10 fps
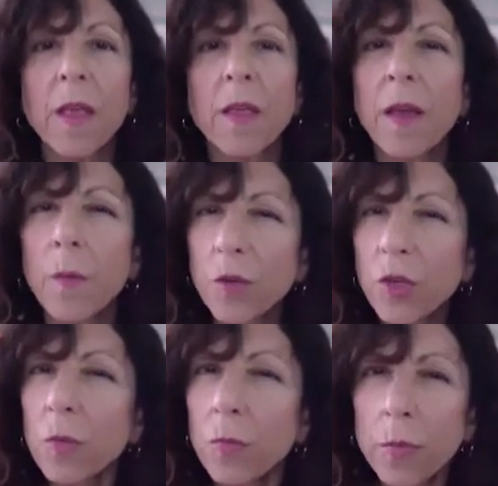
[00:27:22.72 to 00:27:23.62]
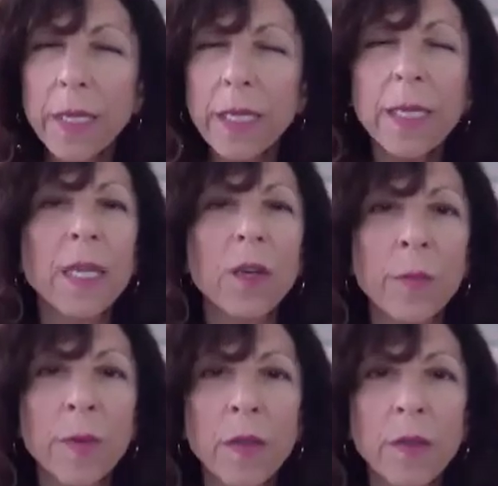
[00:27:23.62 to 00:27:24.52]
I want you to really hear
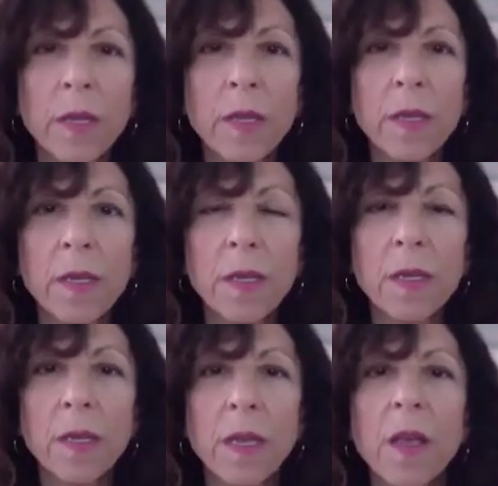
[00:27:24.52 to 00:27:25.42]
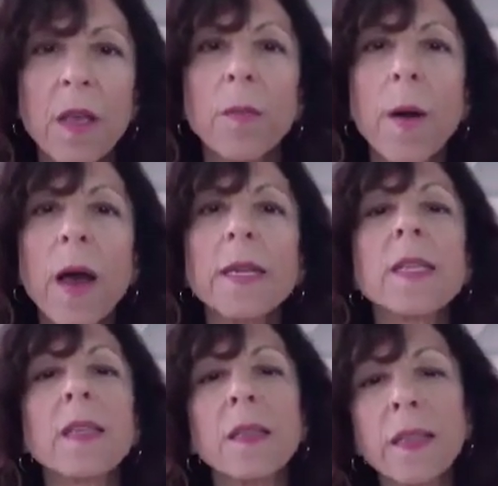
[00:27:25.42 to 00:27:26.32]
me on this. The
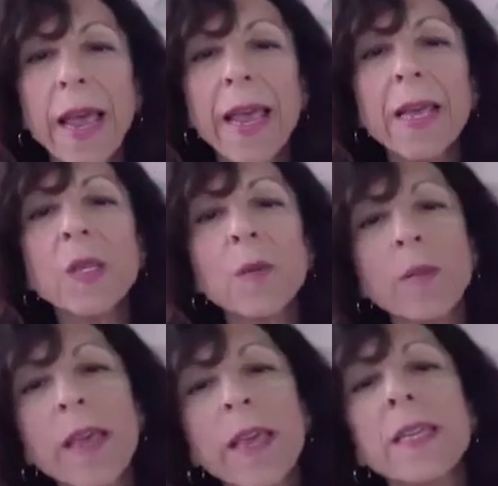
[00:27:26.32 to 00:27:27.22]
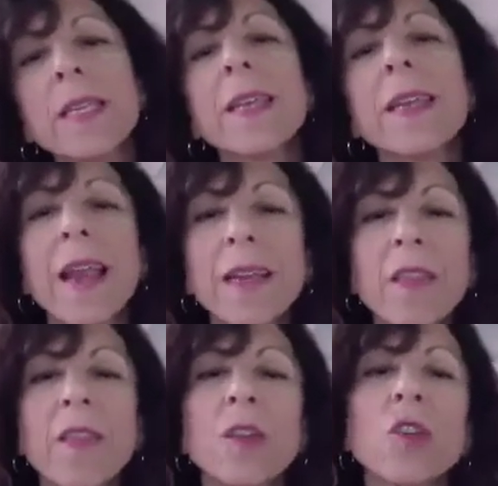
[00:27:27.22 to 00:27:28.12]
body's the last place that
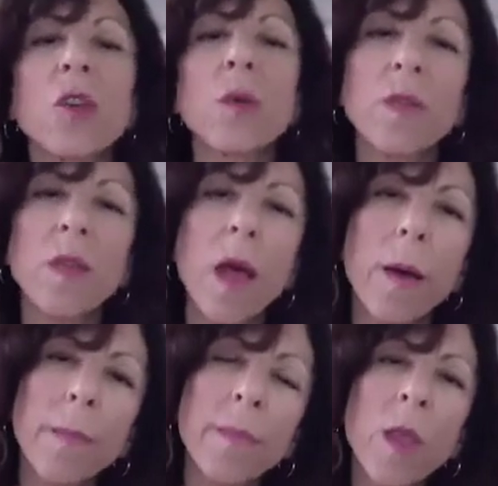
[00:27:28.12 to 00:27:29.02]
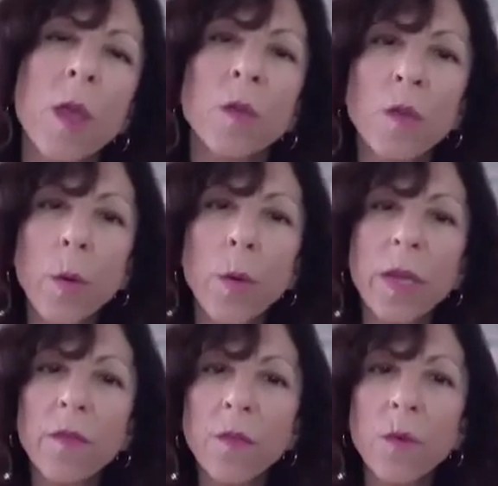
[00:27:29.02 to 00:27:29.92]
anything shows up. So
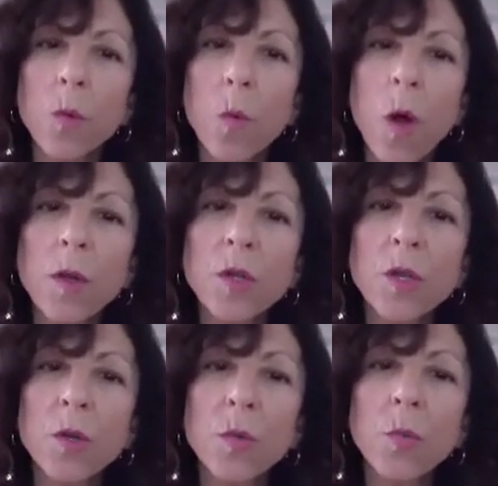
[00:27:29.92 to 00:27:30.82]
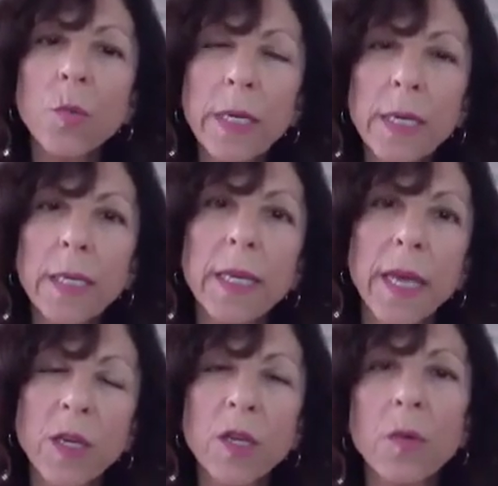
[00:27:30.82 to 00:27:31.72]
if you want to really
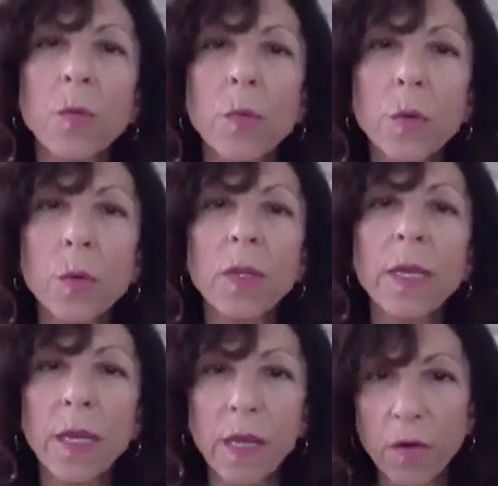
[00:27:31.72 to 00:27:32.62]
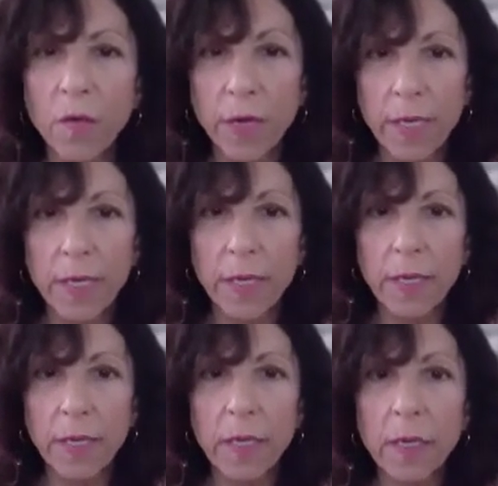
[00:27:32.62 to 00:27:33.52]
get to the root, the hidden
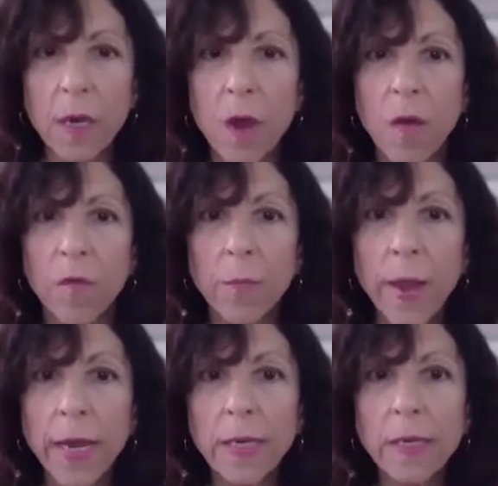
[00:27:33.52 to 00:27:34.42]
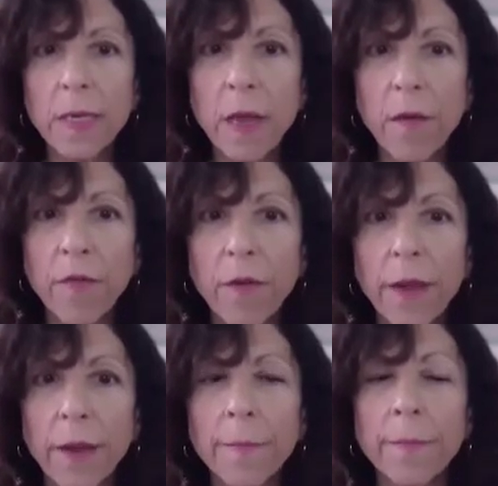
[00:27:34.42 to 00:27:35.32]
reasons for pain and suffering,